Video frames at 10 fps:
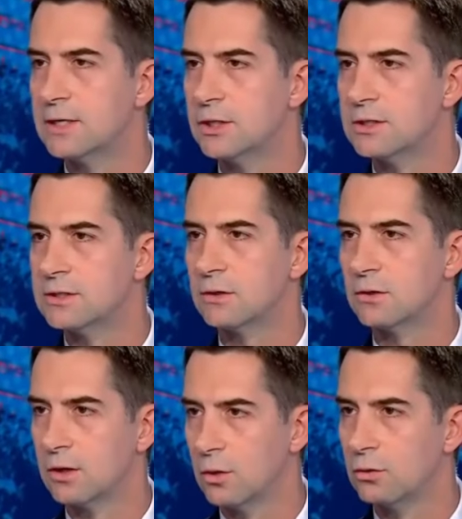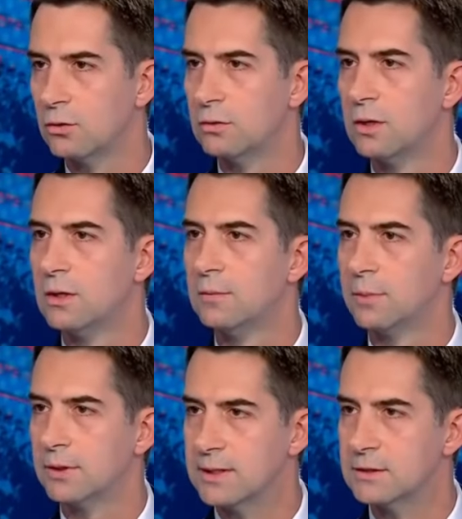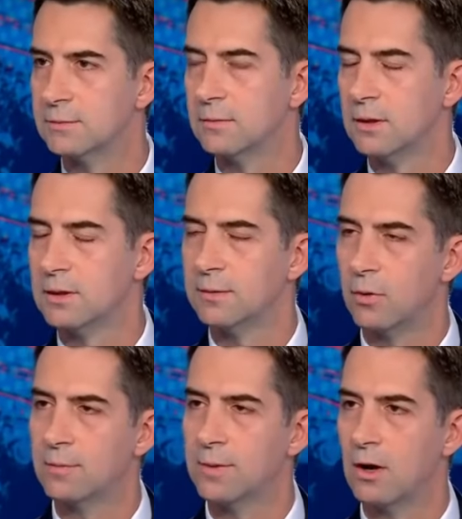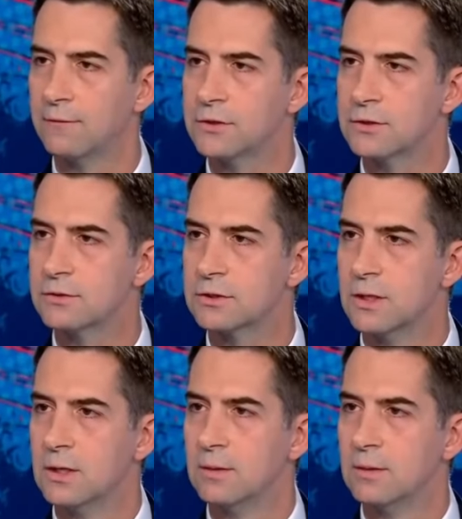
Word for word: agents, they're local police de- uh, department officers.